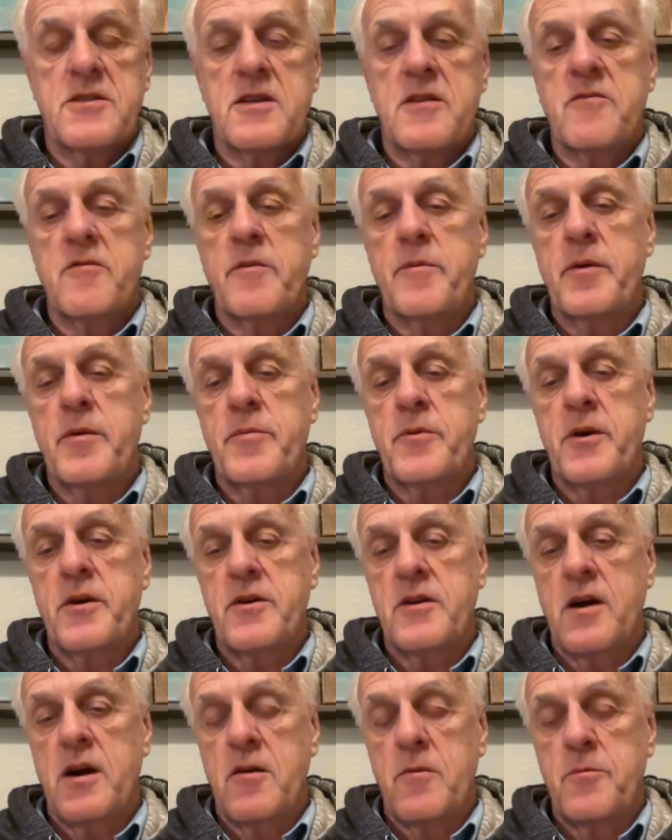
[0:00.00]
And
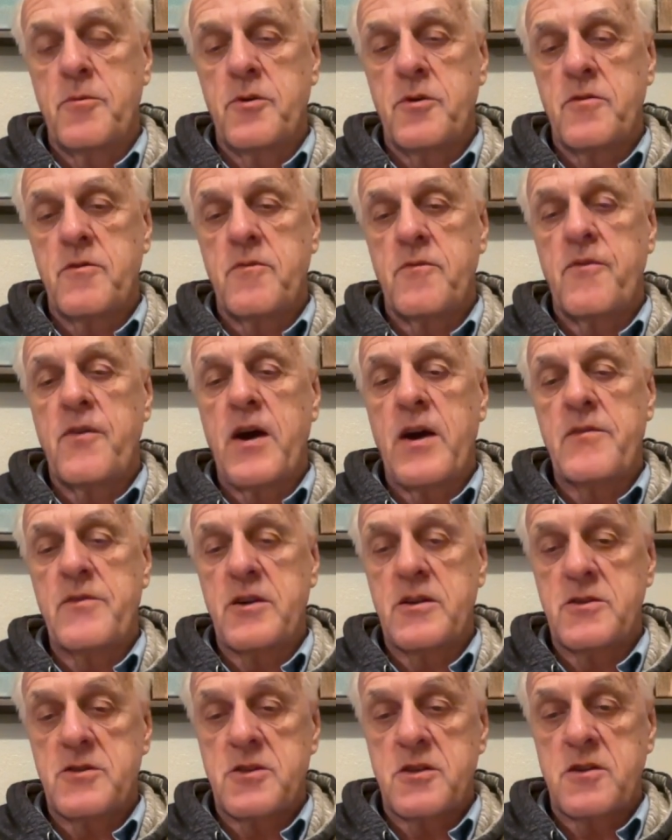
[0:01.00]
remember, I'll book 5
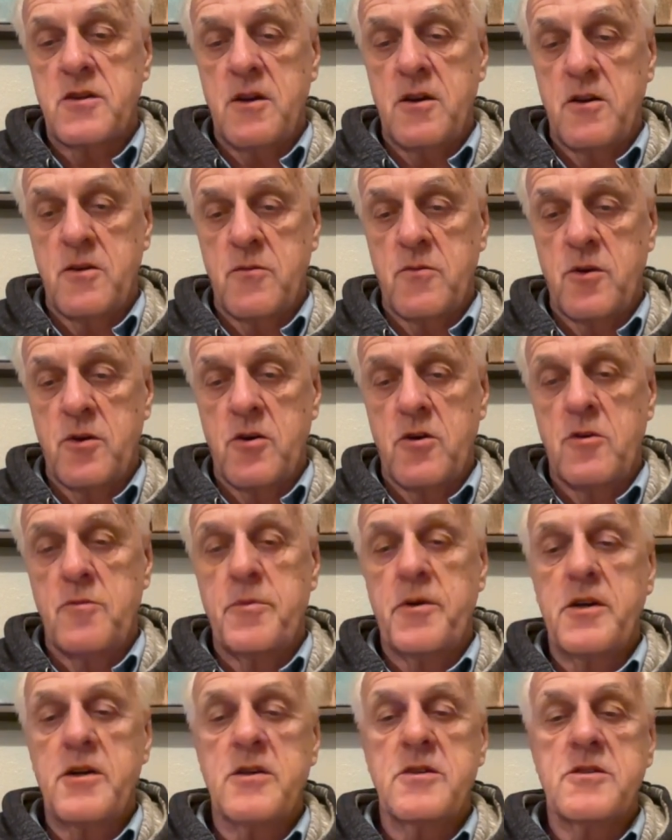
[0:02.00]
nights in a row
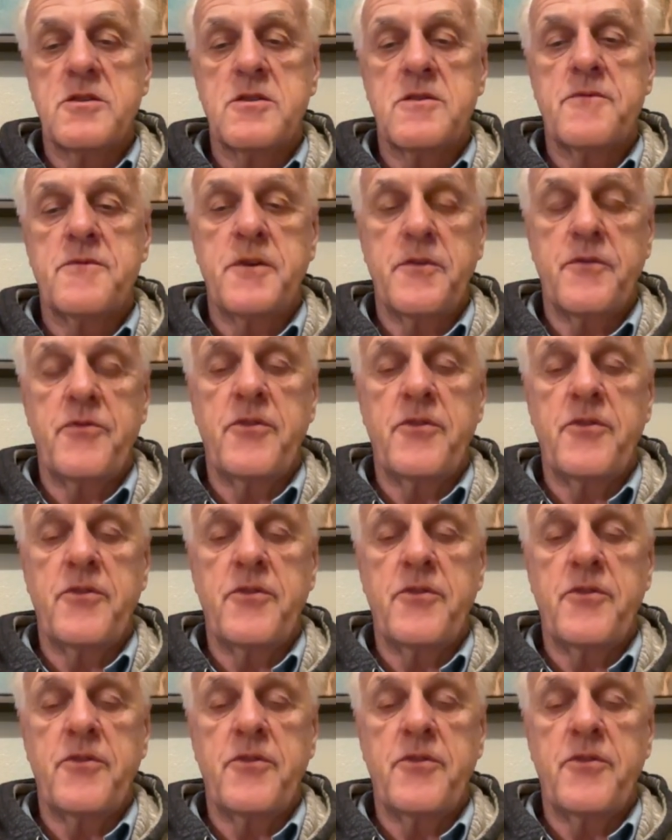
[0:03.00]
because the 5th